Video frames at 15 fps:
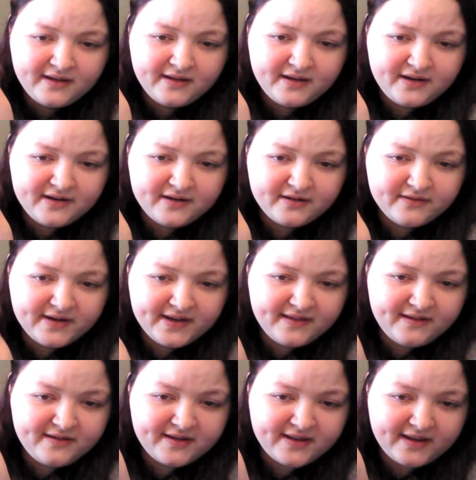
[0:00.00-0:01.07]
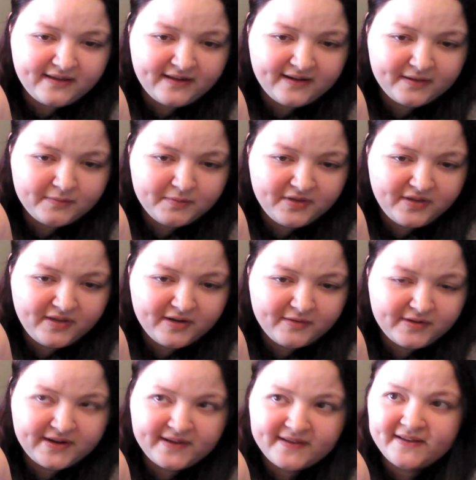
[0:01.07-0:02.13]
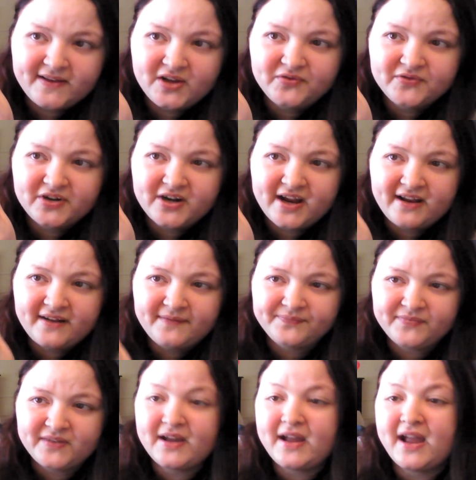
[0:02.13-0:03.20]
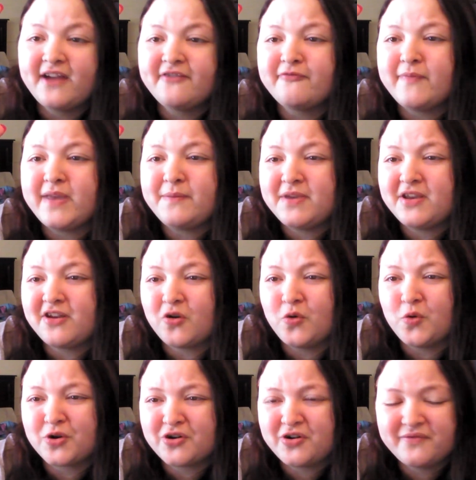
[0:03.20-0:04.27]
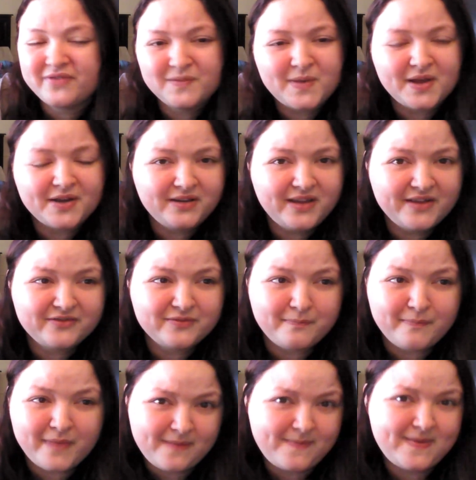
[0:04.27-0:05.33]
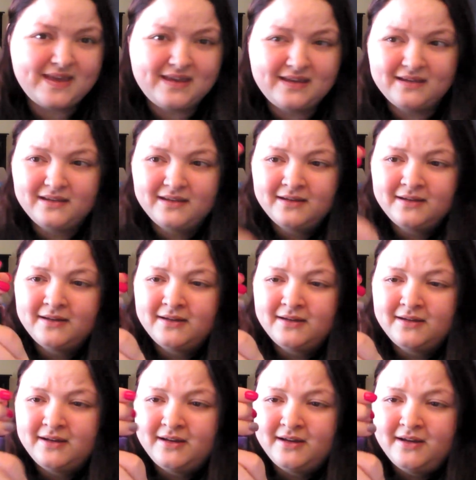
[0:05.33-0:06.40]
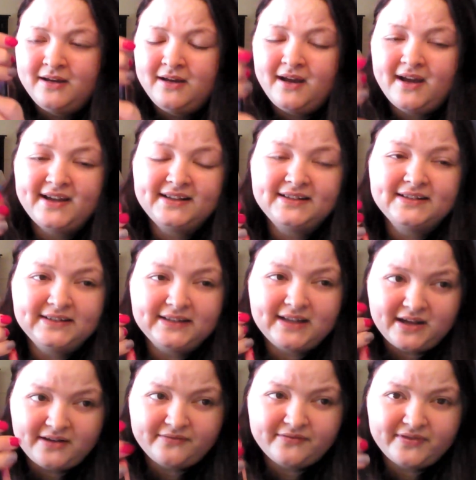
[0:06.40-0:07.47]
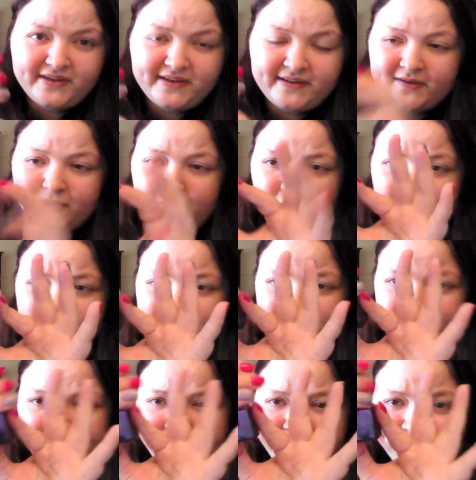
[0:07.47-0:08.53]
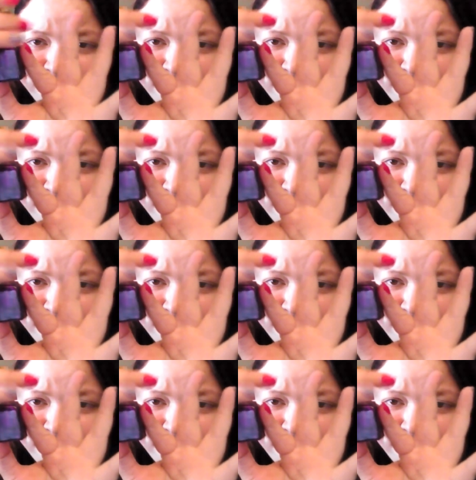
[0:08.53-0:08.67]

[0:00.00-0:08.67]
There you go, right there you can. That's where the liquid is. It's over. I have maybe a quarter of the bottle left, maybe. I love this oil.